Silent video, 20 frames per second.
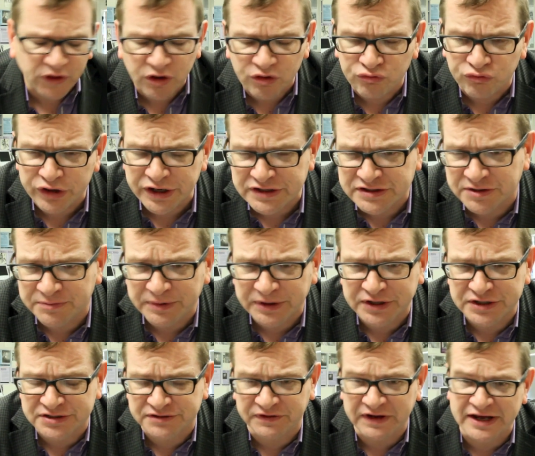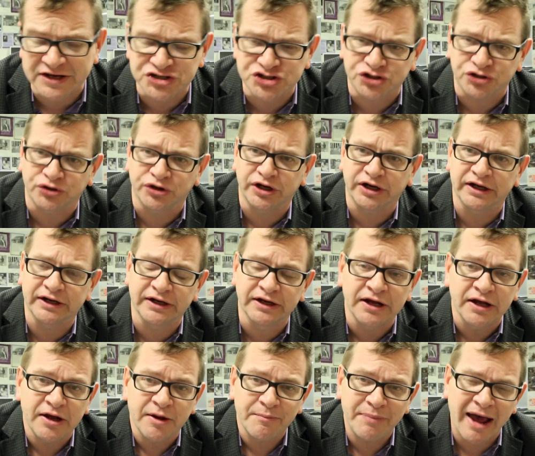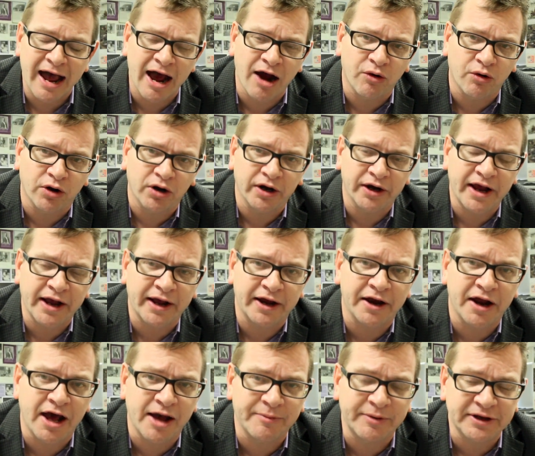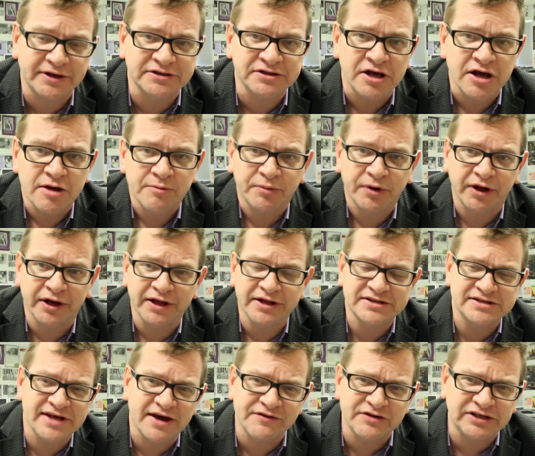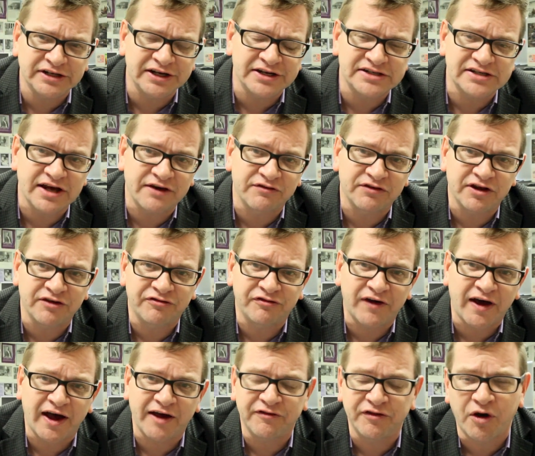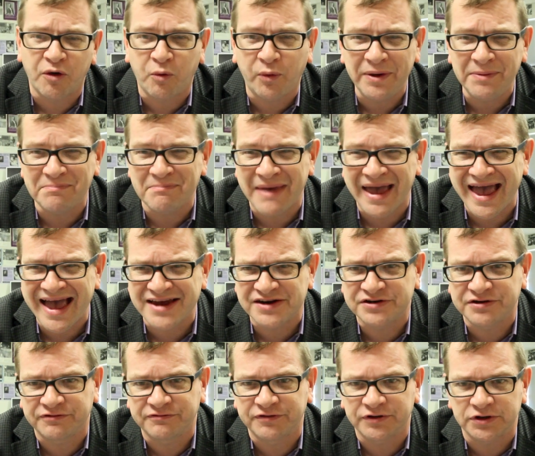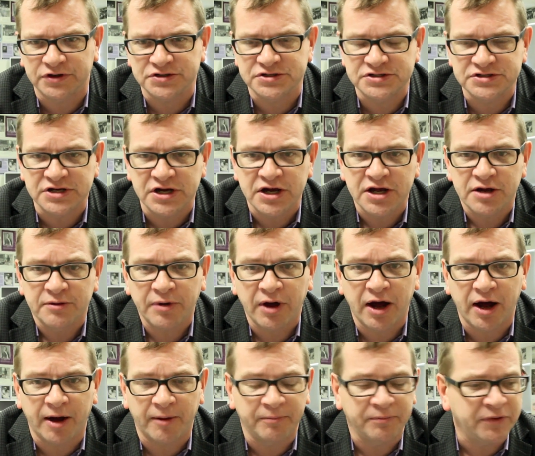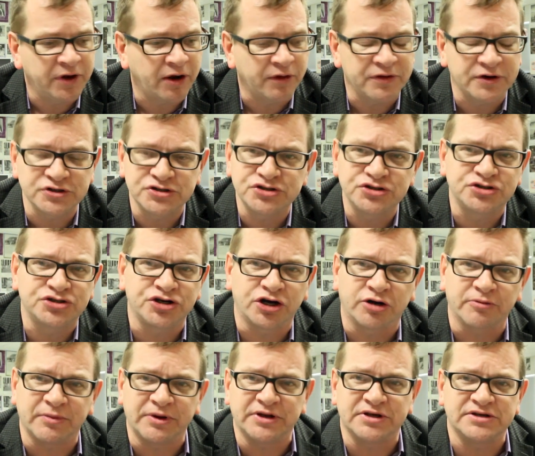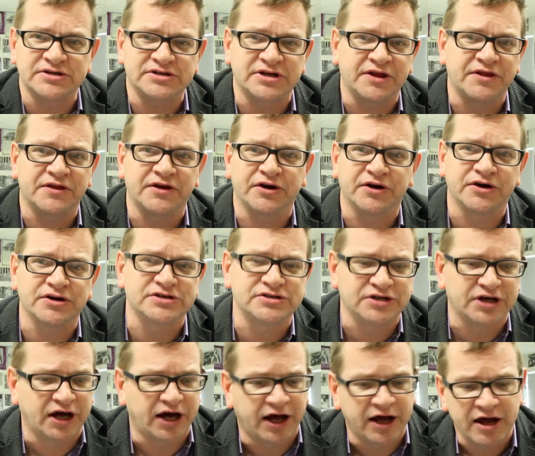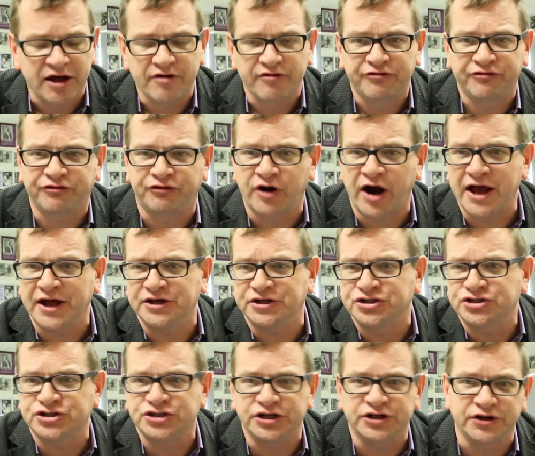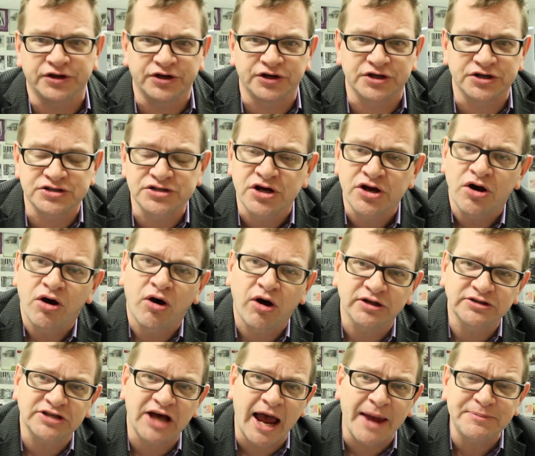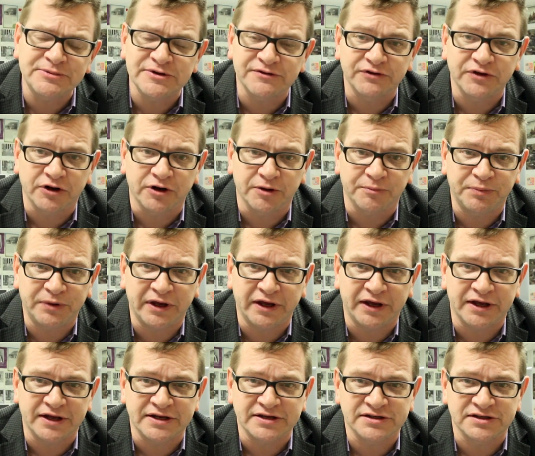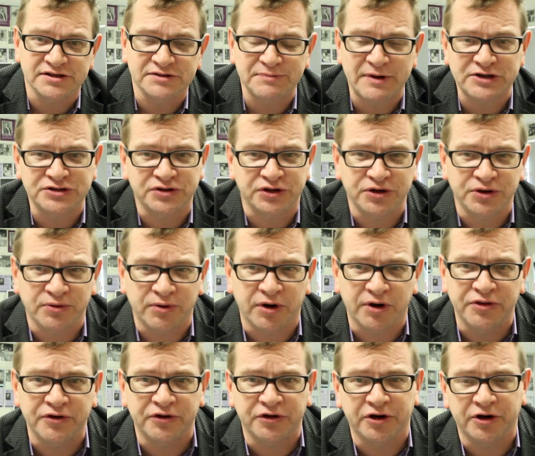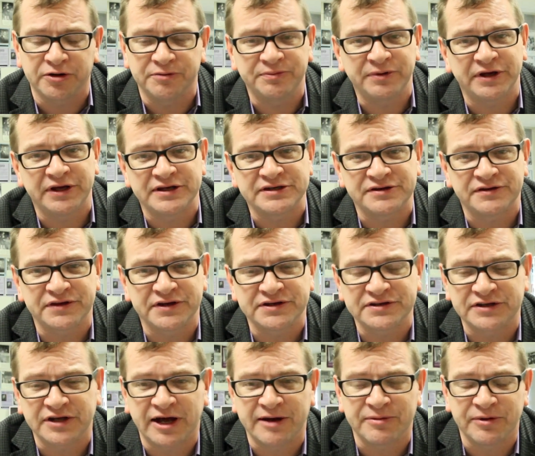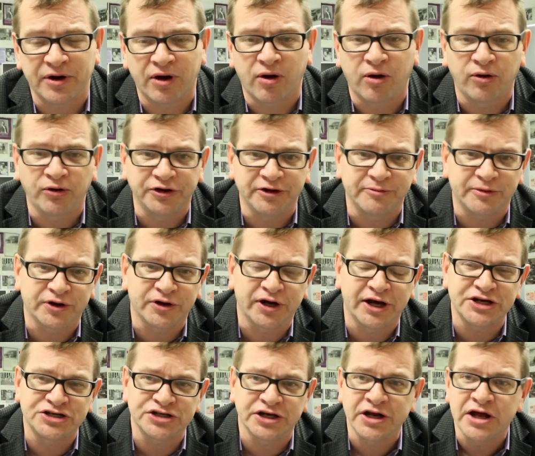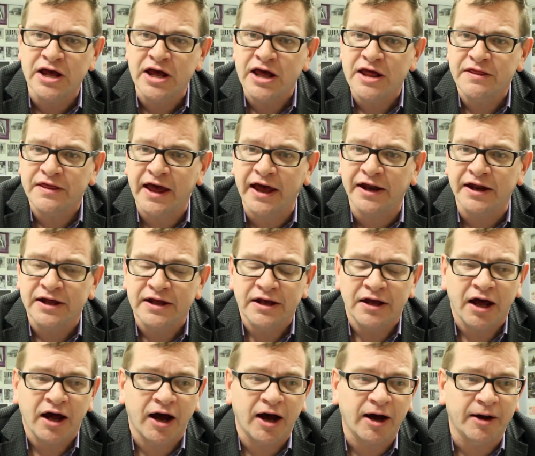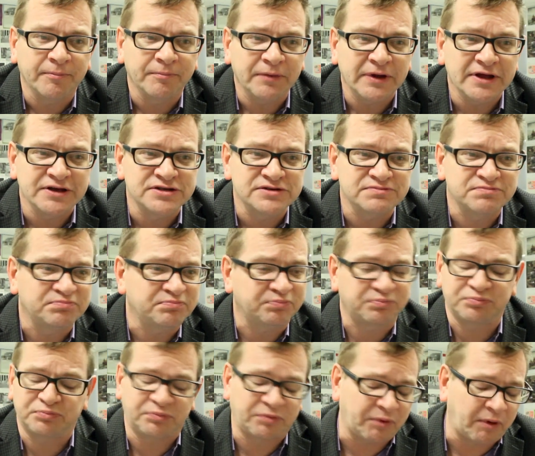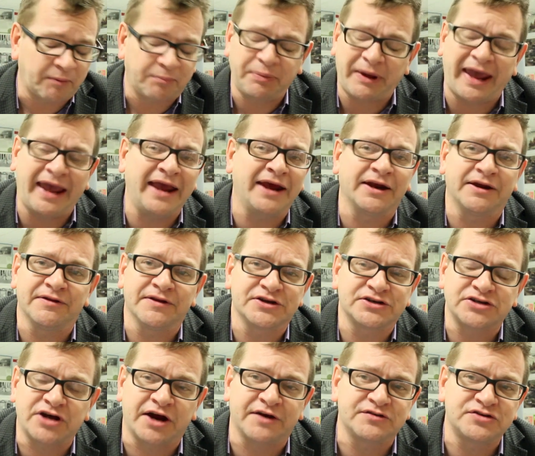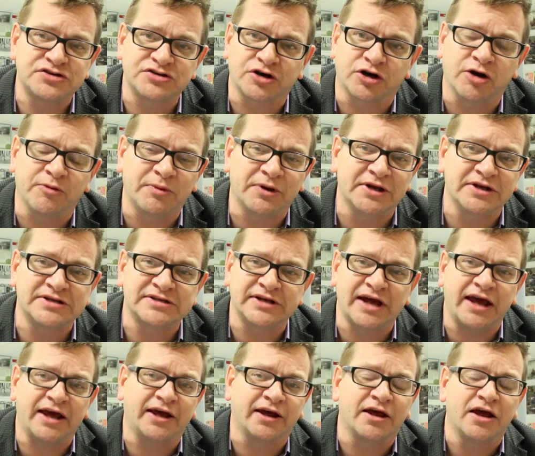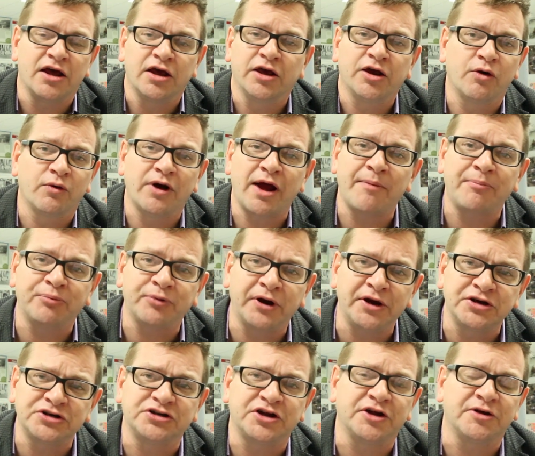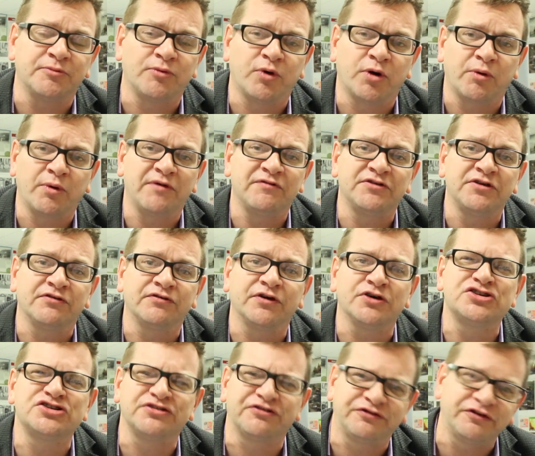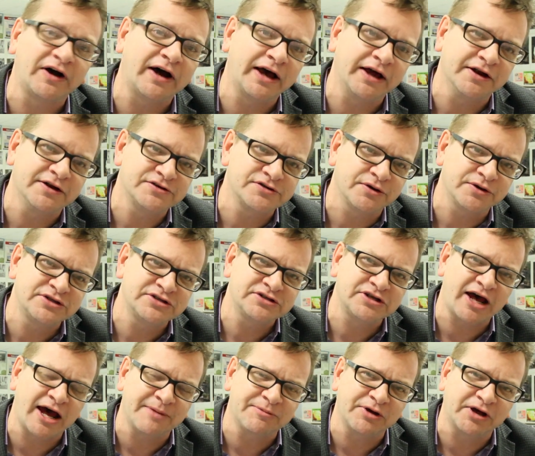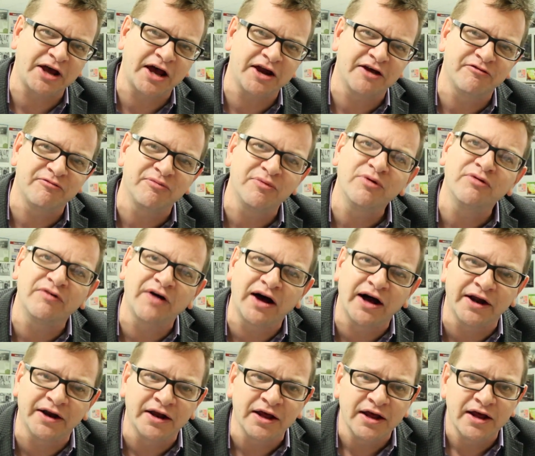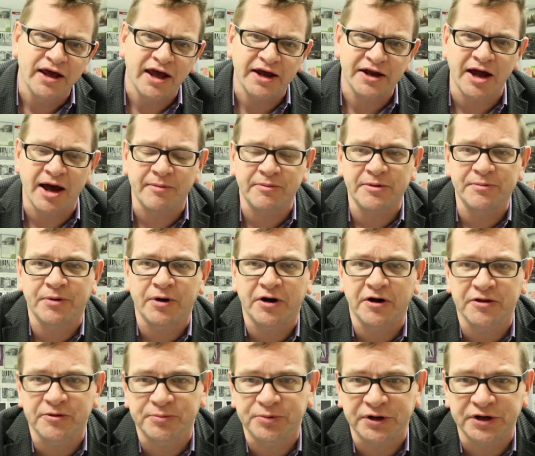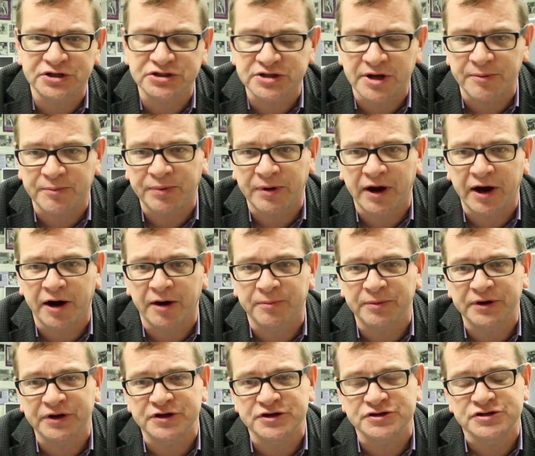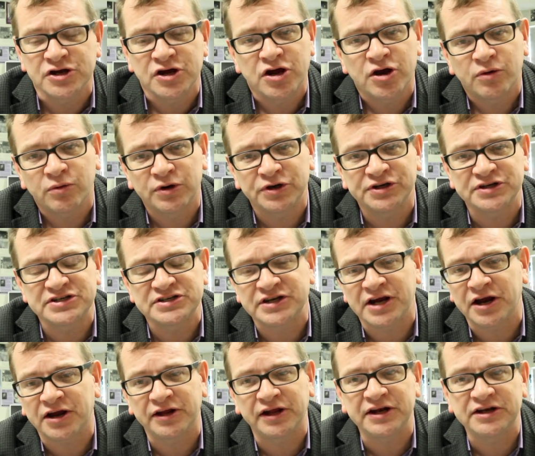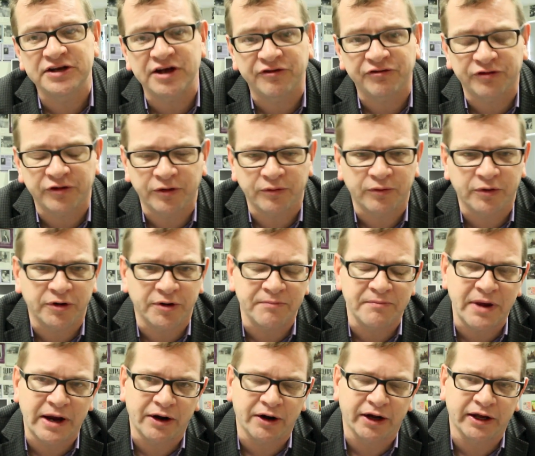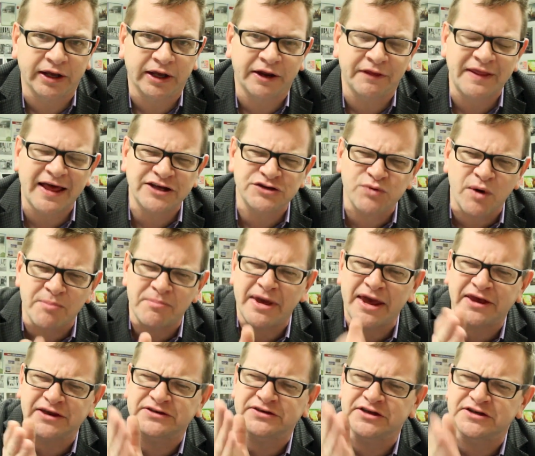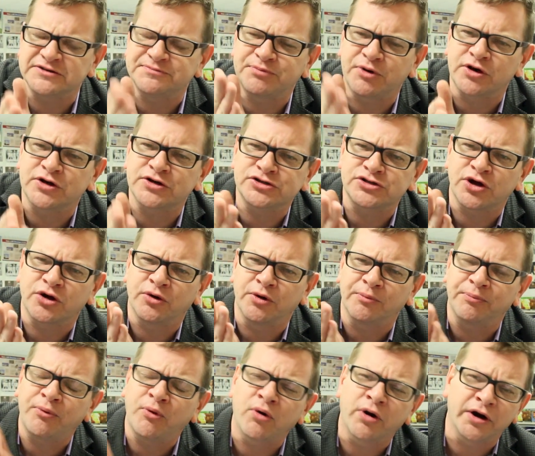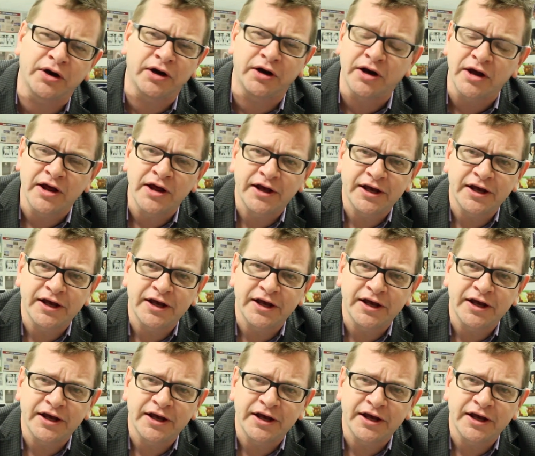reason because of history and power and economics. But in 1775, yo, we mad diverse. Um, you know, there's Germans and there's uh, French and there's all types of Europeans, especially Northern Europeans at this time, the old immigration that um, is uh, Paine in this kind of sermon is saying, you know, we're not British anymore. We've diversified, so it's time to kind of move on and not be part of the British Empire because we're distinctly different. We're American. And that's what makes this book so important.